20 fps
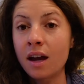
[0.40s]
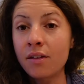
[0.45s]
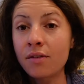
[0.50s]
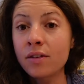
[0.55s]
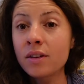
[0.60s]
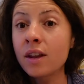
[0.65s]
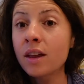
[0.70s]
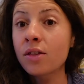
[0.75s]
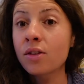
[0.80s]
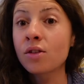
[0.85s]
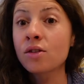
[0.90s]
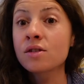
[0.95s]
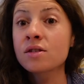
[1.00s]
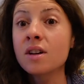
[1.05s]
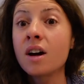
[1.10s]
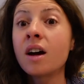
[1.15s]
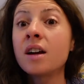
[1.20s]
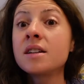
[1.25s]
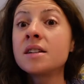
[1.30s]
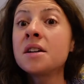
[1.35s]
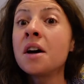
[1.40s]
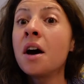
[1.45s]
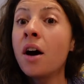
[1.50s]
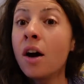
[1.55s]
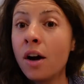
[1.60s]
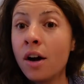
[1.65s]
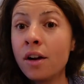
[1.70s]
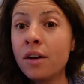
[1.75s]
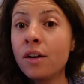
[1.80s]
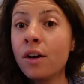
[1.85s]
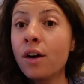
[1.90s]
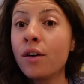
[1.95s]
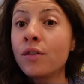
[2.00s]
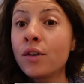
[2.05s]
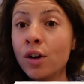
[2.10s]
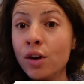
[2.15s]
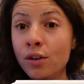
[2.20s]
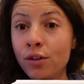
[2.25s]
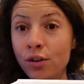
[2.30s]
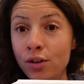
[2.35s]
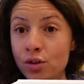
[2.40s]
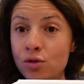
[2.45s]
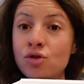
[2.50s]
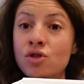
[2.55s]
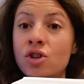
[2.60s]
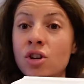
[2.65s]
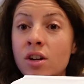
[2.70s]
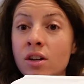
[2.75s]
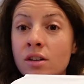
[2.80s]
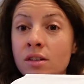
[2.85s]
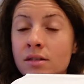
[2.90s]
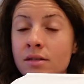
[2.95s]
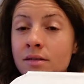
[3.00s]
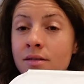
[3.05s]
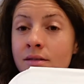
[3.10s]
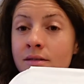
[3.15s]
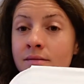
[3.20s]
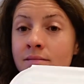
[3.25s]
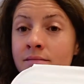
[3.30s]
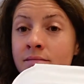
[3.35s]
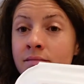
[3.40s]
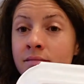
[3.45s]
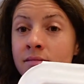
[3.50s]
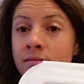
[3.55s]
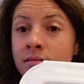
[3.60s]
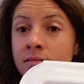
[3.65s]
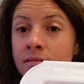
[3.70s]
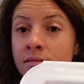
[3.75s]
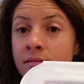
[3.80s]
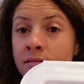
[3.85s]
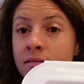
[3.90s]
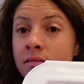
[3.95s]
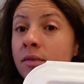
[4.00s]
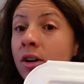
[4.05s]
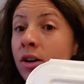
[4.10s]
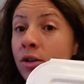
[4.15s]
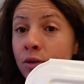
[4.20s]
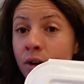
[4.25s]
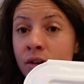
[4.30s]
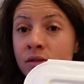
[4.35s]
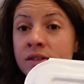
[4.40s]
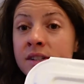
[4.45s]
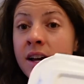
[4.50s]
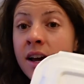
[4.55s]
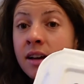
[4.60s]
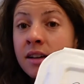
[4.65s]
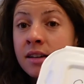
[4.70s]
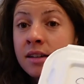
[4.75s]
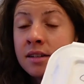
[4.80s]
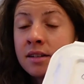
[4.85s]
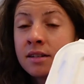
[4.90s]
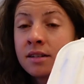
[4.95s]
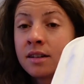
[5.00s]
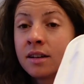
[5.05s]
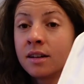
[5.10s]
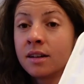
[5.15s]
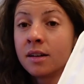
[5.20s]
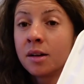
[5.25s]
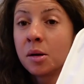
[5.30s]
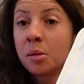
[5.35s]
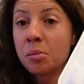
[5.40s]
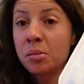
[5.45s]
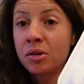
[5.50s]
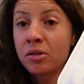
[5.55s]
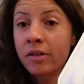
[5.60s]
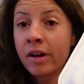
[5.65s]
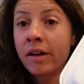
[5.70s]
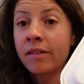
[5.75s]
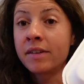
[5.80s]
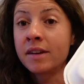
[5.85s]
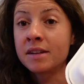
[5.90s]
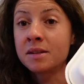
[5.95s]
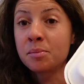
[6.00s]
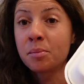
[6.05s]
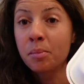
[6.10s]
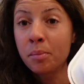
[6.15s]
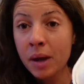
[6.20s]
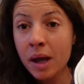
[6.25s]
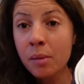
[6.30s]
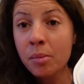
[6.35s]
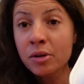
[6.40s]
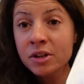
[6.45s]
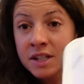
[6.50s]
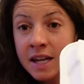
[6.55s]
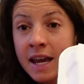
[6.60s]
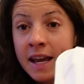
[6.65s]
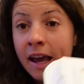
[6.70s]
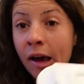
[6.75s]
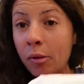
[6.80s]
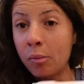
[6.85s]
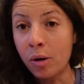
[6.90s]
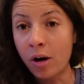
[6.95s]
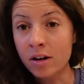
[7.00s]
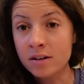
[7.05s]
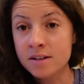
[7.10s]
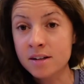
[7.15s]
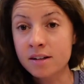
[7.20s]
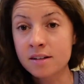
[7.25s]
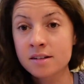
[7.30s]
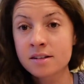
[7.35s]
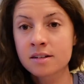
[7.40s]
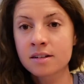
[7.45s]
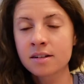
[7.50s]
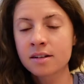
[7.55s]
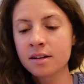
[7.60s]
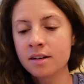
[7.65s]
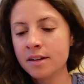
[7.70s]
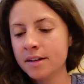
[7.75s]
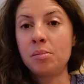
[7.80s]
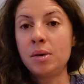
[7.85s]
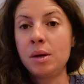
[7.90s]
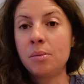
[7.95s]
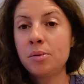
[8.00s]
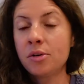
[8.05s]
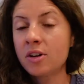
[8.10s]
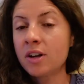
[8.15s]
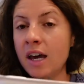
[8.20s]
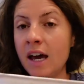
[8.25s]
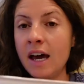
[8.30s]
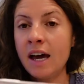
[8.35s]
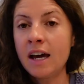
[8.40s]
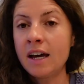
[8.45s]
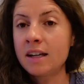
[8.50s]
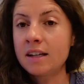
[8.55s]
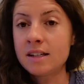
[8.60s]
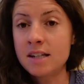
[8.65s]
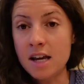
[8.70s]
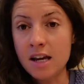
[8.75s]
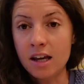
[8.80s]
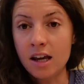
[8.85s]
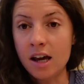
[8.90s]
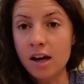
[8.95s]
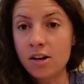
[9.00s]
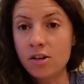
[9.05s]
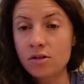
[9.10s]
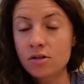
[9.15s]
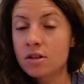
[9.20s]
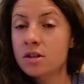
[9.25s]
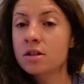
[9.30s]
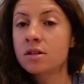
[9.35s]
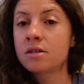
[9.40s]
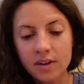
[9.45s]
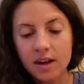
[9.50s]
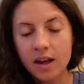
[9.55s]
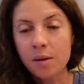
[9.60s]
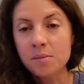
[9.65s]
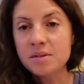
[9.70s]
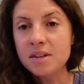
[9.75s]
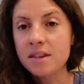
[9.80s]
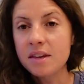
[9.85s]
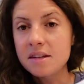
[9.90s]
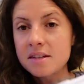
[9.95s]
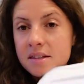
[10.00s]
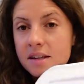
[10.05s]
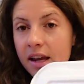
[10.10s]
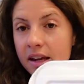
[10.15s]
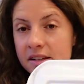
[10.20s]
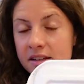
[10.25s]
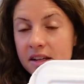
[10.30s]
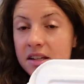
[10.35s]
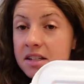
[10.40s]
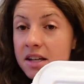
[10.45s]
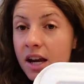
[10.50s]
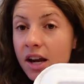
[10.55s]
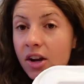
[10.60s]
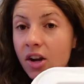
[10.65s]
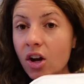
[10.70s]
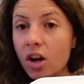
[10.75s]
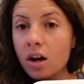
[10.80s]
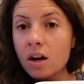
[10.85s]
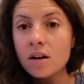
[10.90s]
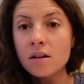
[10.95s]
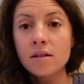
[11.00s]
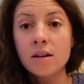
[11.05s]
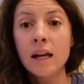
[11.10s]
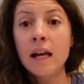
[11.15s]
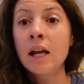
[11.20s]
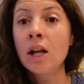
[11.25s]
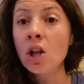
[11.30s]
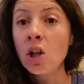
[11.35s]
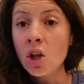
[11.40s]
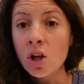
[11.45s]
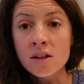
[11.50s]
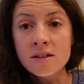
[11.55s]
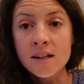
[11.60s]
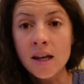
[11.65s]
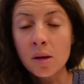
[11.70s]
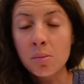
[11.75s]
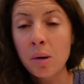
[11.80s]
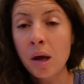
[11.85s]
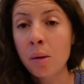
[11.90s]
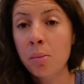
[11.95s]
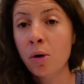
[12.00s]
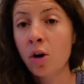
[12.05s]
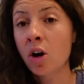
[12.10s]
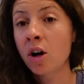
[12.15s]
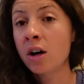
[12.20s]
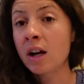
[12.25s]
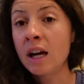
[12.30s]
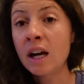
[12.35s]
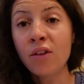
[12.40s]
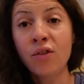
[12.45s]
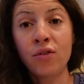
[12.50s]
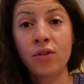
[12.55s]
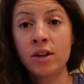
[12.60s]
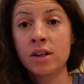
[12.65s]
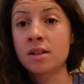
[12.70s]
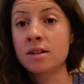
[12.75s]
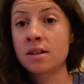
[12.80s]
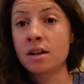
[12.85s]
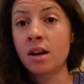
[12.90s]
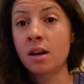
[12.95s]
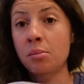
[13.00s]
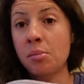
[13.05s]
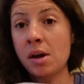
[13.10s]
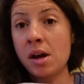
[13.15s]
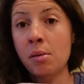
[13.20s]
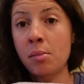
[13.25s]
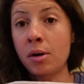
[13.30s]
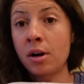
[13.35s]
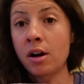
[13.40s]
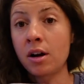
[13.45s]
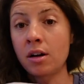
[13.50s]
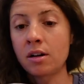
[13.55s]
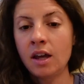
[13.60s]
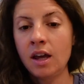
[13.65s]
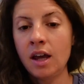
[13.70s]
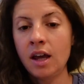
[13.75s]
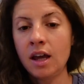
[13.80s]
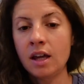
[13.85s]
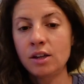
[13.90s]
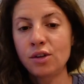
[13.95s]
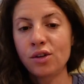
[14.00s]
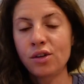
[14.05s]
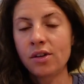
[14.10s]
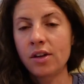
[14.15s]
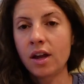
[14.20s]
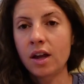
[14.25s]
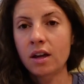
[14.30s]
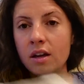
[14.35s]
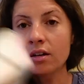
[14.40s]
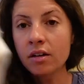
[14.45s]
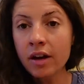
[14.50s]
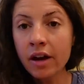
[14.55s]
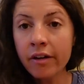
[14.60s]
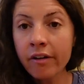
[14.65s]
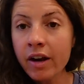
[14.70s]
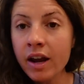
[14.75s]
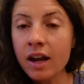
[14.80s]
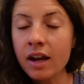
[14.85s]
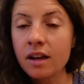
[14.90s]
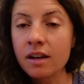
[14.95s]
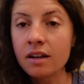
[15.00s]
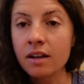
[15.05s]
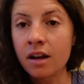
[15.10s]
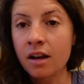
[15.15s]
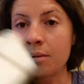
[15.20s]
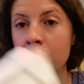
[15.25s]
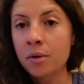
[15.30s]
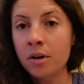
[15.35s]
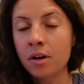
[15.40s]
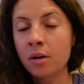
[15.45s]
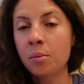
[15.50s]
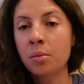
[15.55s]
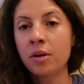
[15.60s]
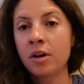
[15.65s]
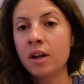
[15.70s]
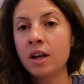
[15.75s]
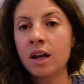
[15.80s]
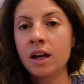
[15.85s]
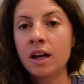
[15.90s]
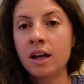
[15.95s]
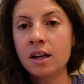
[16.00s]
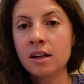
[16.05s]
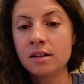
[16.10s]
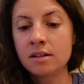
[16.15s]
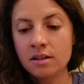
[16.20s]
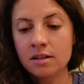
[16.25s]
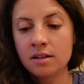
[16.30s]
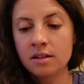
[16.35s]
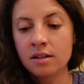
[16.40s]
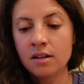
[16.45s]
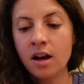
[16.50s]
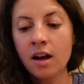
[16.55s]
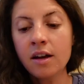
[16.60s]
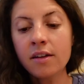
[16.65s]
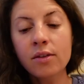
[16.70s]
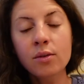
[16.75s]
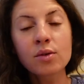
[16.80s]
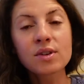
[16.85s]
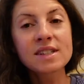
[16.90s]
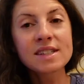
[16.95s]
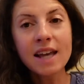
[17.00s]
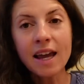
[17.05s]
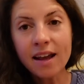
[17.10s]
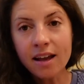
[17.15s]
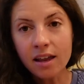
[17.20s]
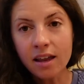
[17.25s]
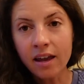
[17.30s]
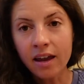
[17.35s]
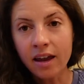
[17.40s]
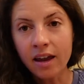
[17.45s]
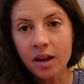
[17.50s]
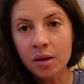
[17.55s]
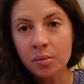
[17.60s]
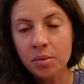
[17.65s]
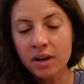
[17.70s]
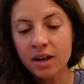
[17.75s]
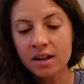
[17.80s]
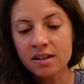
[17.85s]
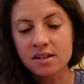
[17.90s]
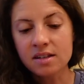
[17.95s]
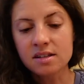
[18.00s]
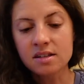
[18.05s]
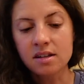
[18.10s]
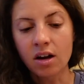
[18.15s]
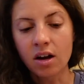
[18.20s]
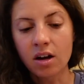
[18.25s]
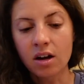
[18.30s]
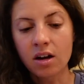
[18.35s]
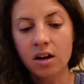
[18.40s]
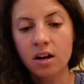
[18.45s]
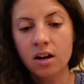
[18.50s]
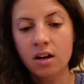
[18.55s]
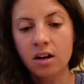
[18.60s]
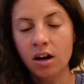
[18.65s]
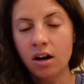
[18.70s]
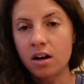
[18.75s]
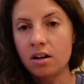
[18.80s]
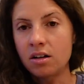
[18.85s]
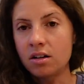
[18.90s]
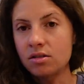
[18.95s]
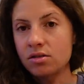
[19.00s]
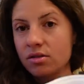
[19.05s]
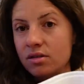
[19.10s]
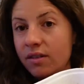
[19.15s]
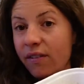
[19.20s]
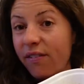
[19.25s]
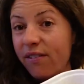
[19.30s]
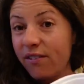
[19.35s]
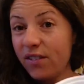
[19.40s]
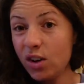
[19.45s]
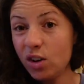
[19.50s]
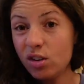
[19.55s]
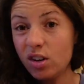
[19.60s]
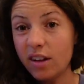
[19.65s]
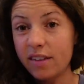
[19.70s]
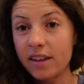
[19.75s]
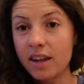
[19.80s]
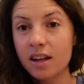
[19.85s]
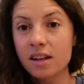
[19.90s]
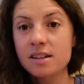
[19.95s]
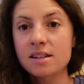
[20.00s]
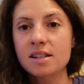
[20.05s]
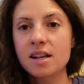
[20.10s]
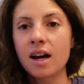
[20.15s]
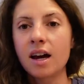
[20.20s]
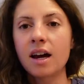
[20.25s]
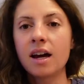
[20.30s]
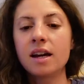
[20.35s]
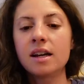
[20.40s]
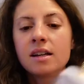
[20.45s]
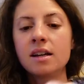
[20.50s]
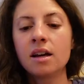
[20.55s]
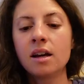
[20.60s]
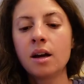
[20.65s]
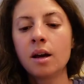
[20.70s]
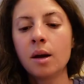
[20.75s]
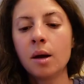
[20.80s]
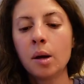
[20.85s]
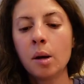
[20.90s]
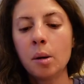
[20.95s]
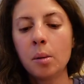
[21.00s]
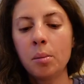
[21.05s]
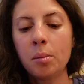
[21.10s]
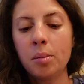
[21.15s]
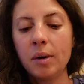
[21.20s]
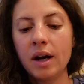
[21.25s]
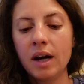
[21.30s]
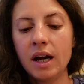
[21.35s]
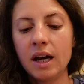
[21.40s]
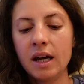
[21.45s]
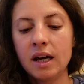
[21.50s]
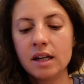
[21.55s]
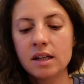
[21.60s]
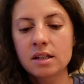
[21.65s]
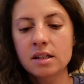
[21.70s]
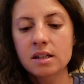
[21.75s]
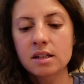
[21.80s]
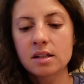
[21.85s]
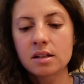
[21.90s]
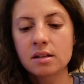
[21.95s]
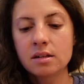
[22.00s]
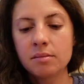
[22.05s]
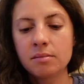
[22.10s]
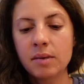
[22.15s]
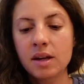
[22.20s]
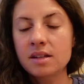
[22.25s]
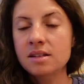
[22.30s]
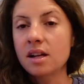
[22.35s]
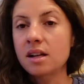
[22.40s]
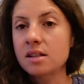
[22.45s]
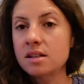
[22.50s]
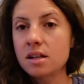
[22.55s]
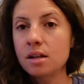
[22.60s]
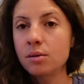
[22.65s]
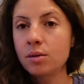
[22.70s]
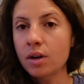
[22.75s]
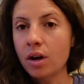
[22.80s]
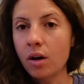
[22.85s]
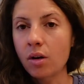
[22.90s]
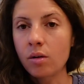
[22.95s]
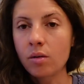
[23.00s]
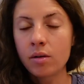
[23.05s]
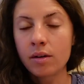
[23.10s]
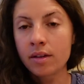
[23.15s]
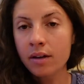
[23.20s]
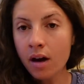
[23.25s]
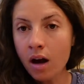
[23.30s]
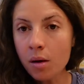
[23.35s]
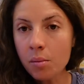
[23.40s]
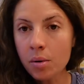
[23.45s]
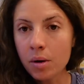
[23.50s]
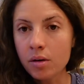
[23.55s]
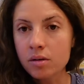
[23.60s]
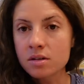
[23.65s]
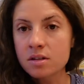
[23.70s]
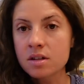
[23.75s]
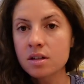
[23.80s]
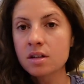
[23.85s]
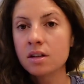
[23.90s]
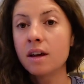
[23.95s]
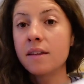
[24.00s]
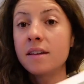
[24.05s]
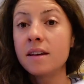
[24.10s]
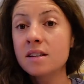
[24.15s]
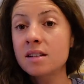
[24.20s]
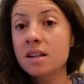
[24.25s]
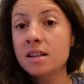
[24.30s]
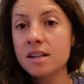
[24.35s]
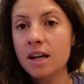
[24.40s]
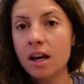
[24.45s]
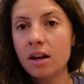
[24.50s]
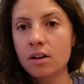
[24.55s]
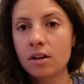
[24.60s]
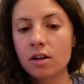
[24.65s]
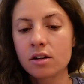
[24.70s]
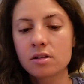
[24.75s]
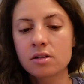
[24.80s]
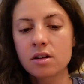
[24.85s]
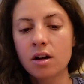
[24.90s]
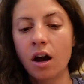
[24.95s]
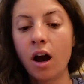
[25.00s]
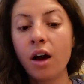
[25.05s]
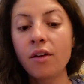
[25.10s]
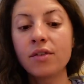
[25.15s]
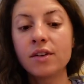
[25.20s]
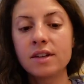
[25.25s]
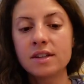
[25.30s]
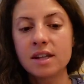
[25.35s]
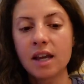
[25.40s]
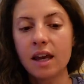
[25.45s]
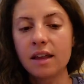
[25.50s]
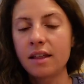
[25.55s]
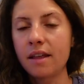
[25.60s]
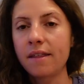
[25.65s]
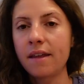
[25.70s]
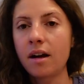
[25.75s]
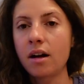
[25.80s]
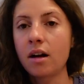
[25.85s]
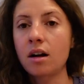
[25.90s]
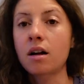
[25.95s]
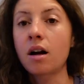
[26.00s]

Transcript: feel like there's a ton of confusion, not around salad, but around these paper takeout boxes. People get takeout, comes in this nice container, it looks like paper, it feels like paper, and you think, okay, great, I'm gonna put it not in the recycling because it's got all sorts of food on the inside, but makes sense that it would go in the compost. And these containers often say that they are